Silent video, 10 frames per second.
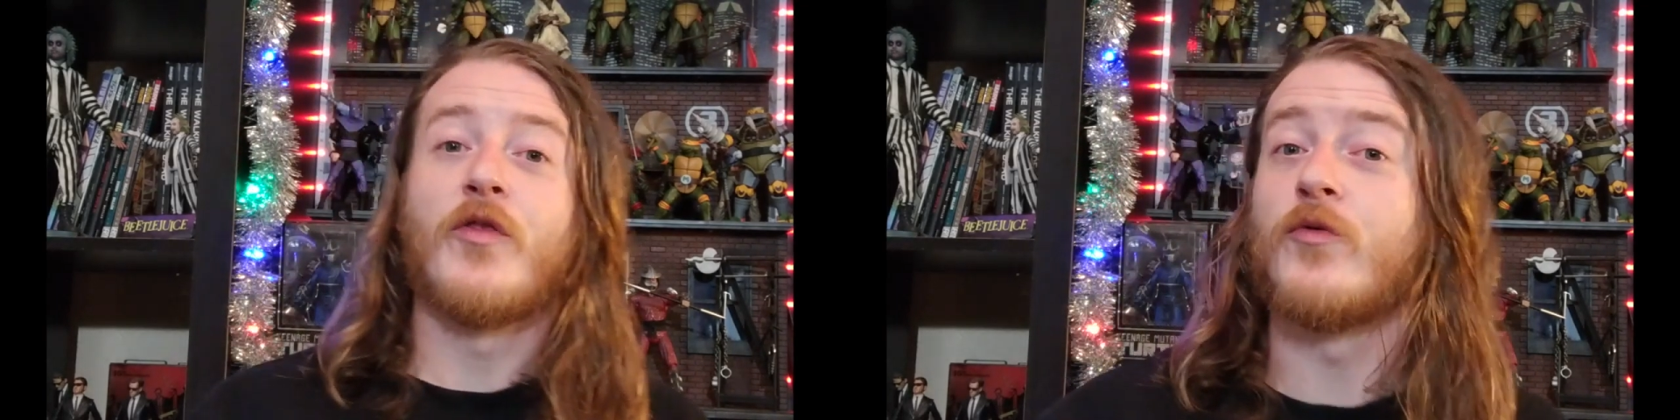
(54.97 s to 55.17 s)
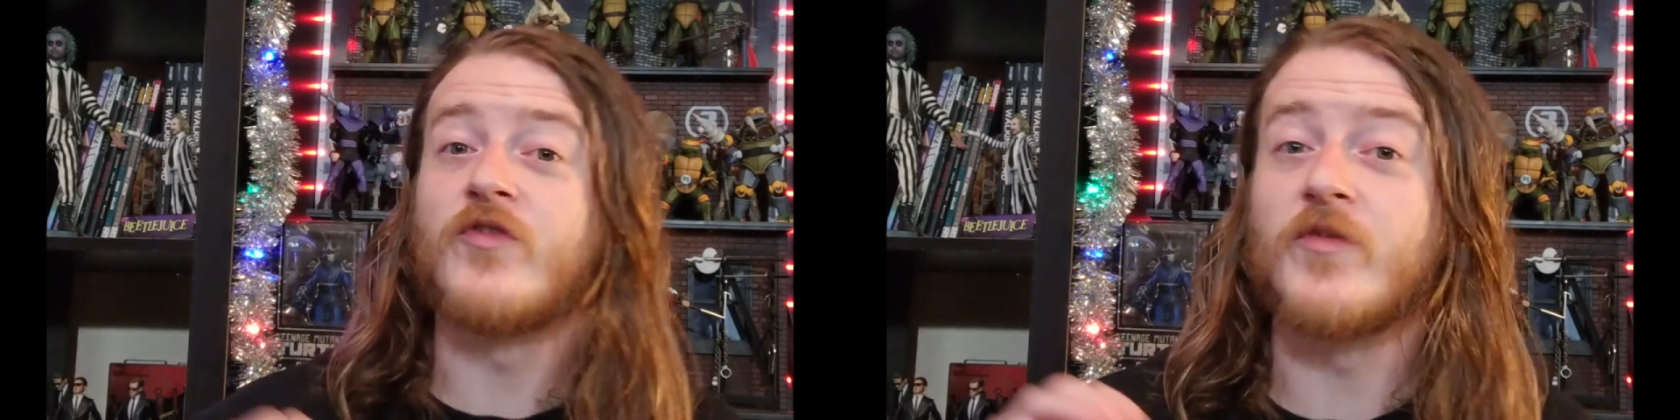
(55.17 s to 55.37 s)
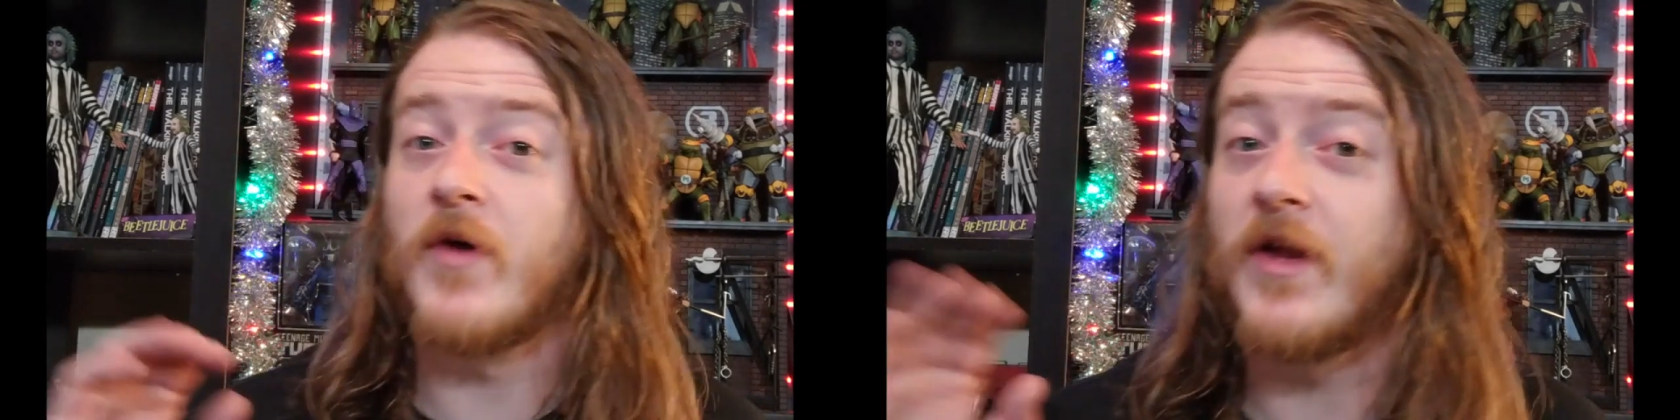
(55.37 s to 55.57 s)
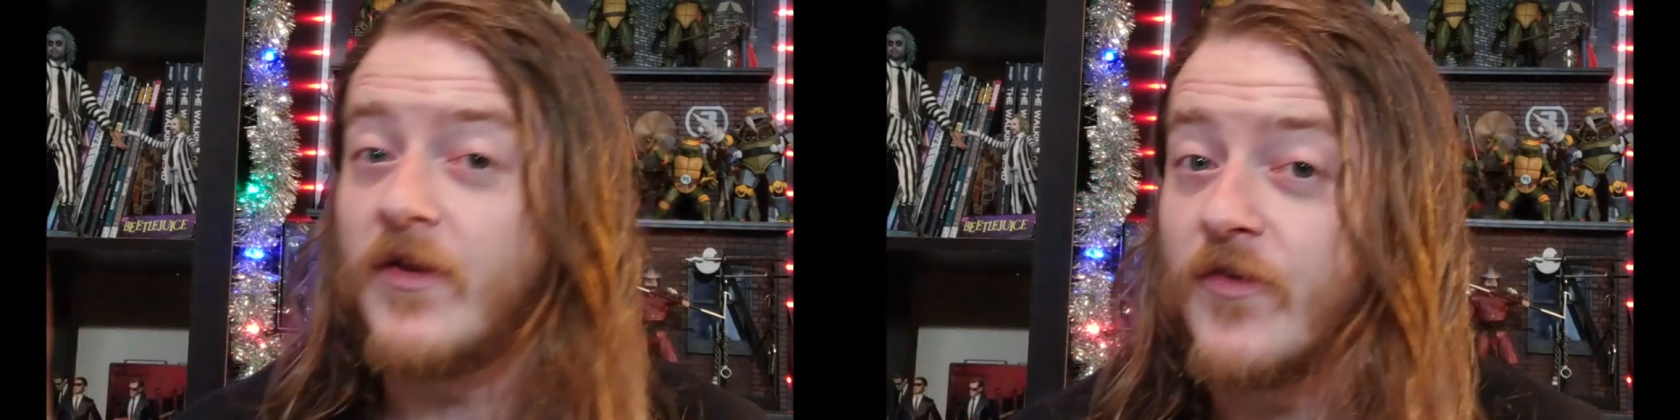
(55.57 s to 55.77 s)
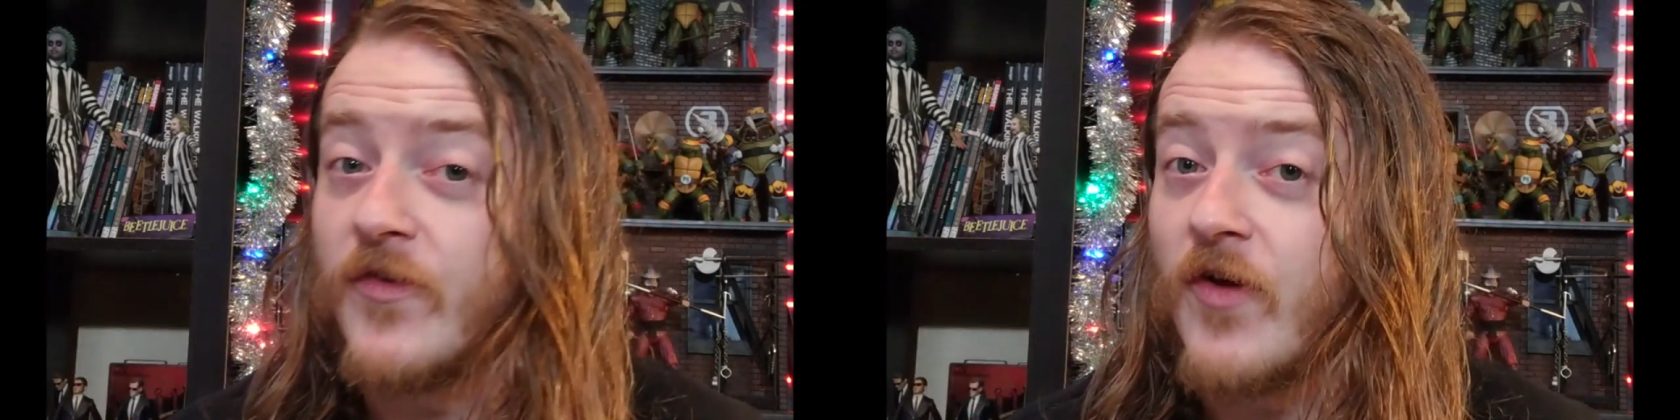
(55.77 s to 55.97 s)
threw some
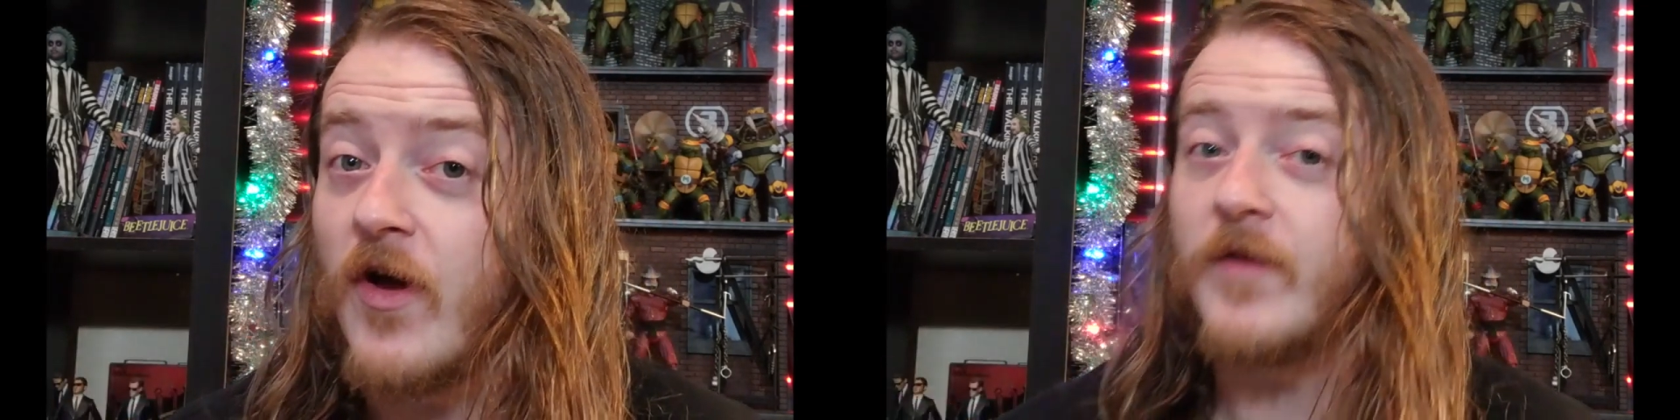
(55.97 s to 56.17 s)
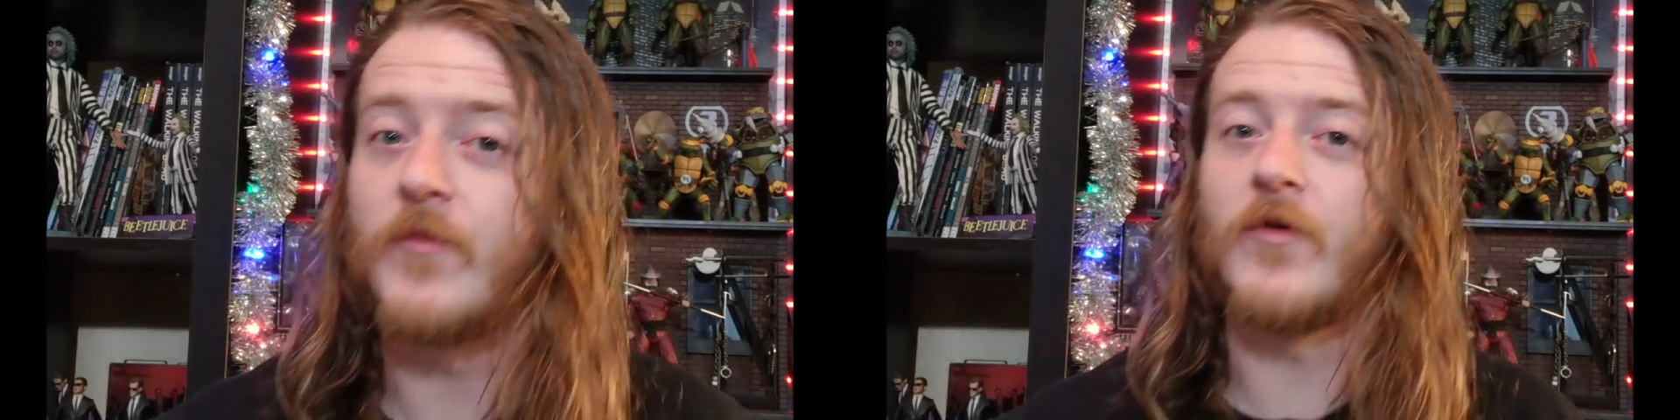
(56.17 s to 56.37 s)
money at the stock